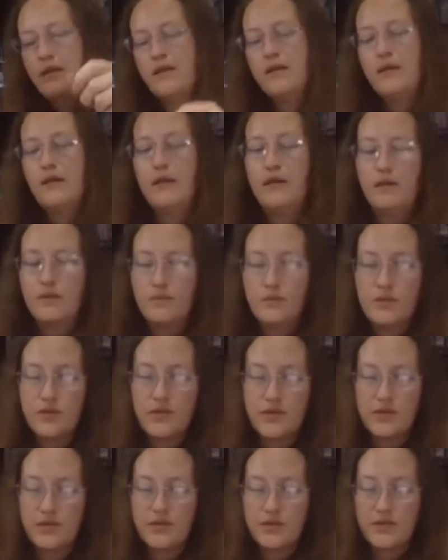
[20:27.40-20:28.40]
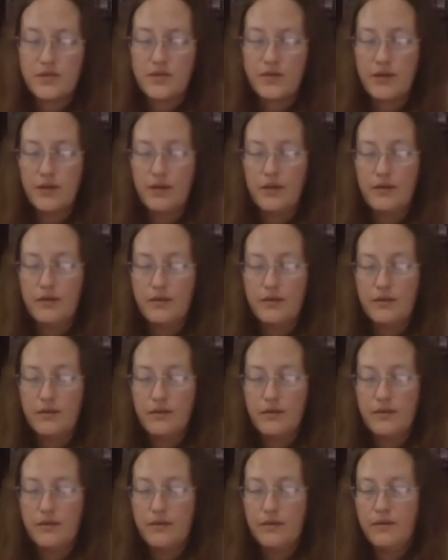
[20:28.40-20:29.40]
And we'll just start
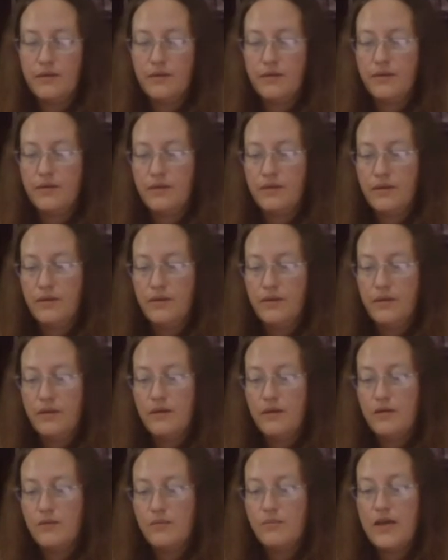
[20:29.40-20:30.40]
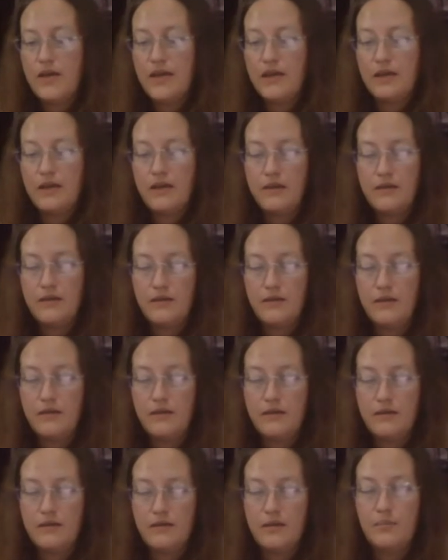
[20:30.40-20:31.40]
making
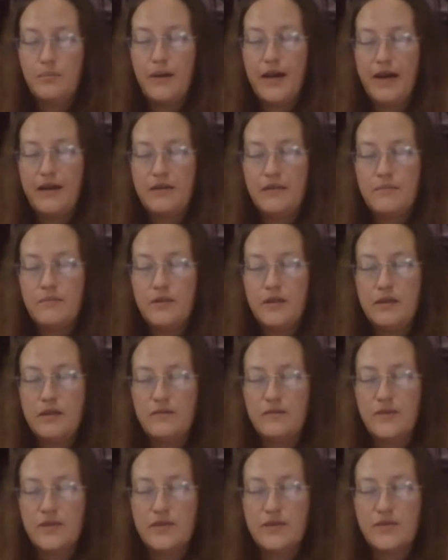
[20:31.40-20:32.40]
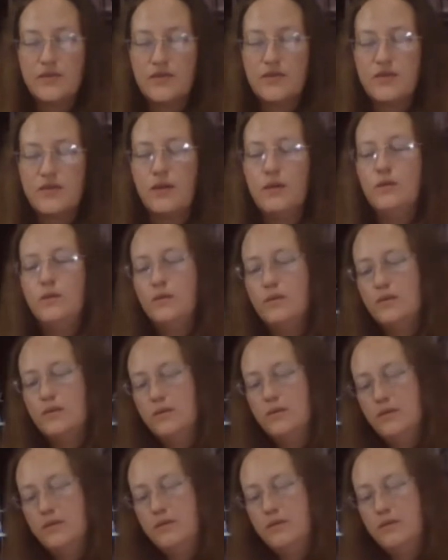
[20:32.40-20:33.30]
the bottom of the sole.